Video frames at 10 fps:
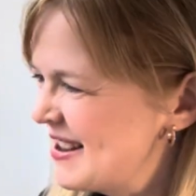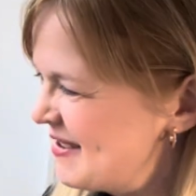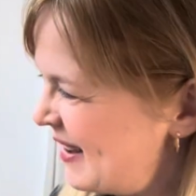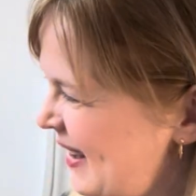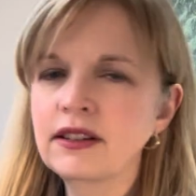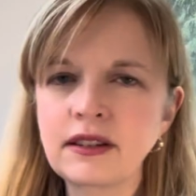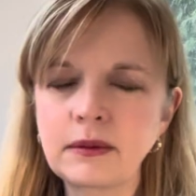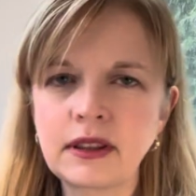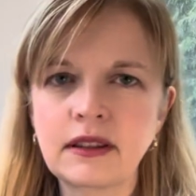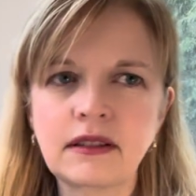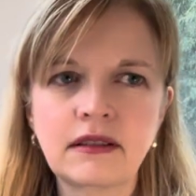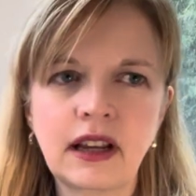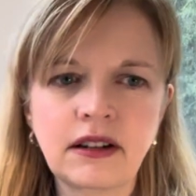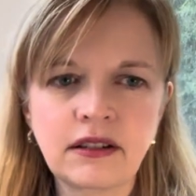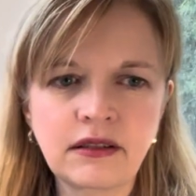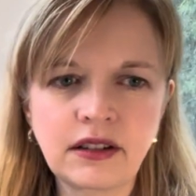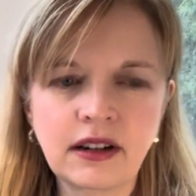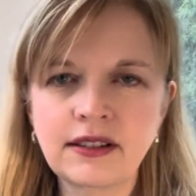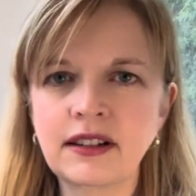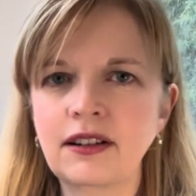What is it with, I don't know,
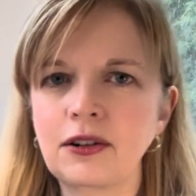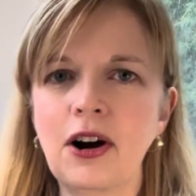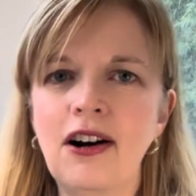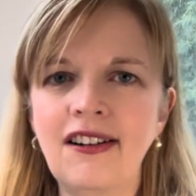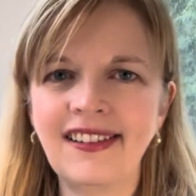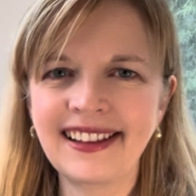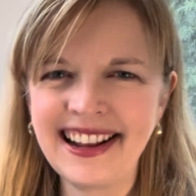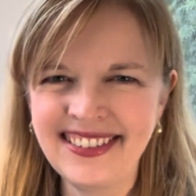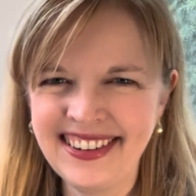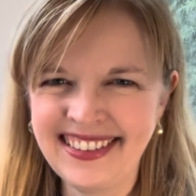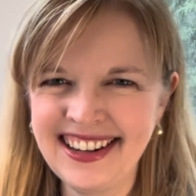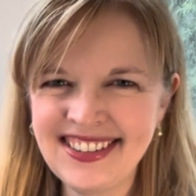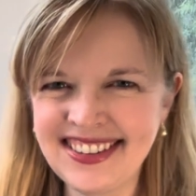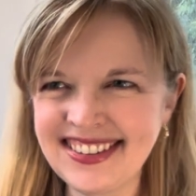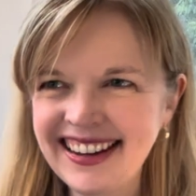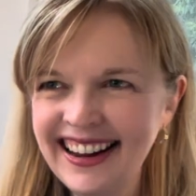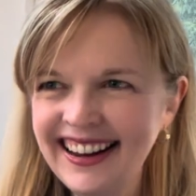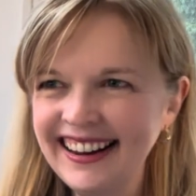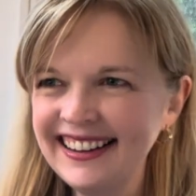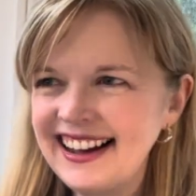dogs and alcohol? I don't know, that just
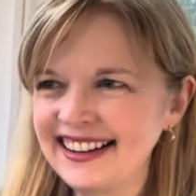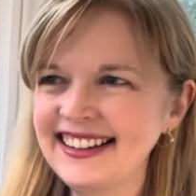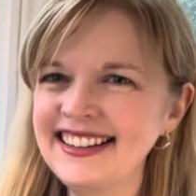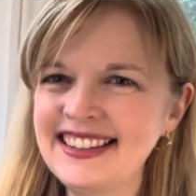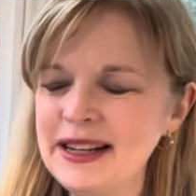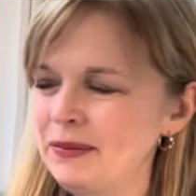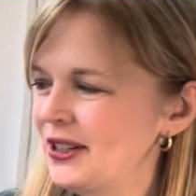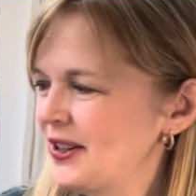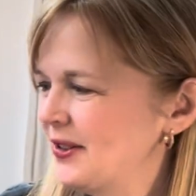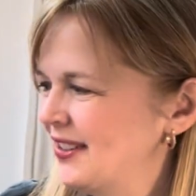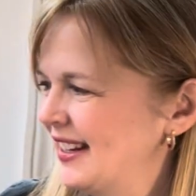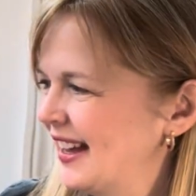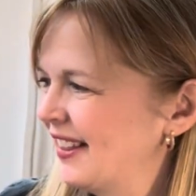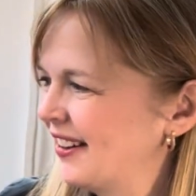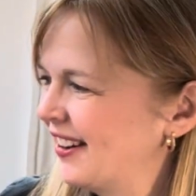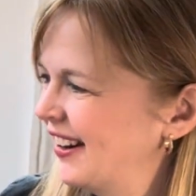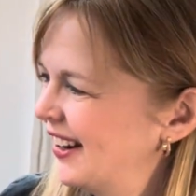kind of seem to go together.